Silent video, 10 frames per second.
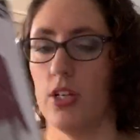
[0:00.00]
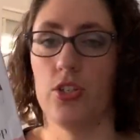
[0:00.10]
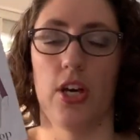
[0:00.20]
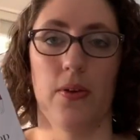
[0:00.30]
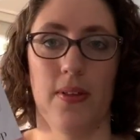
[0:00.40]

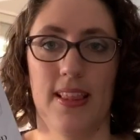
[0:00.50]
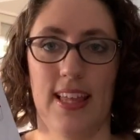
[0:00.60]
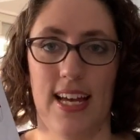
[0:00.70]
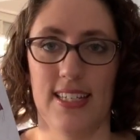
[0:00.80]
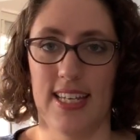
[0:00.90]
So
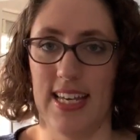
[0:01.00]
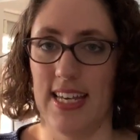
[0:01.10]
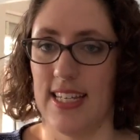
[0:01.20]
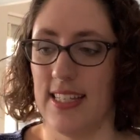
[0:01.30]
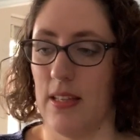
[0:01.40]
that
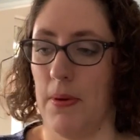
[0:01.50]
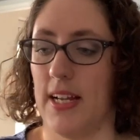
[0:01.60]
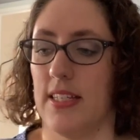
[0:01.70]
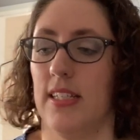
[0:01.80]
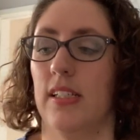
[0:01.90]
is the
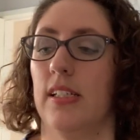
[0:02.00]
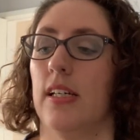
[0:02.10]
pattern.